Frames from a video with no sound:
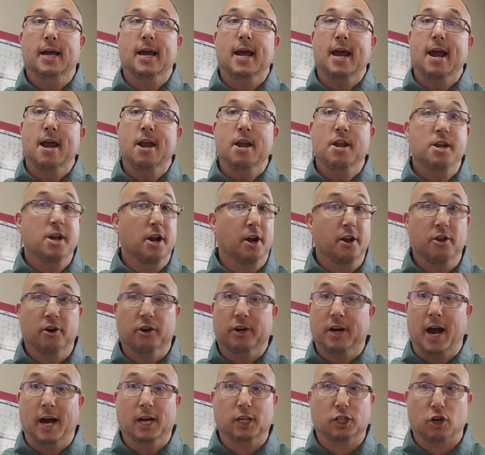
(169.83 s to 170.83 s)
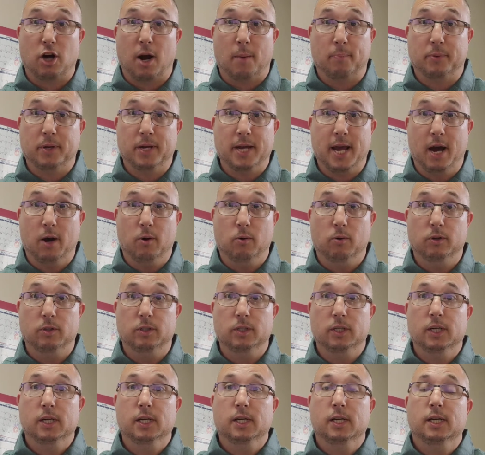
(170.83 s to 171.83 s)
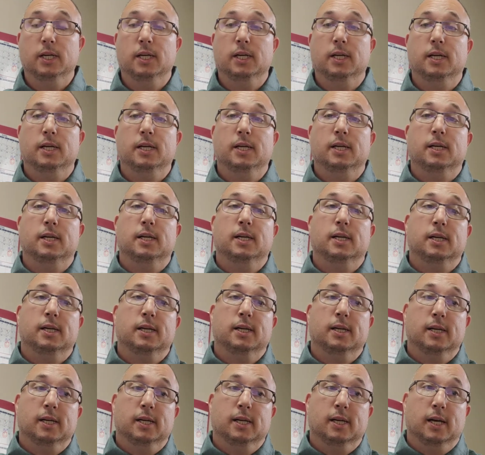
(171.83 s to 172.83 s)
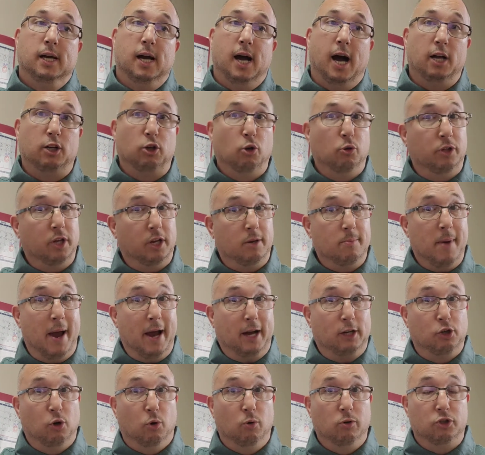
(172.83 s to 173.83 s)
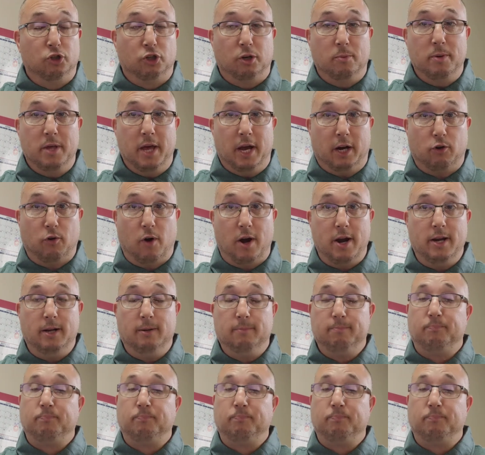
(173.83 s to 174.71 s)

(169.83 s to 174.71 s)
and none of their guys are opting out. I don't think Mac Jones is going to be that great.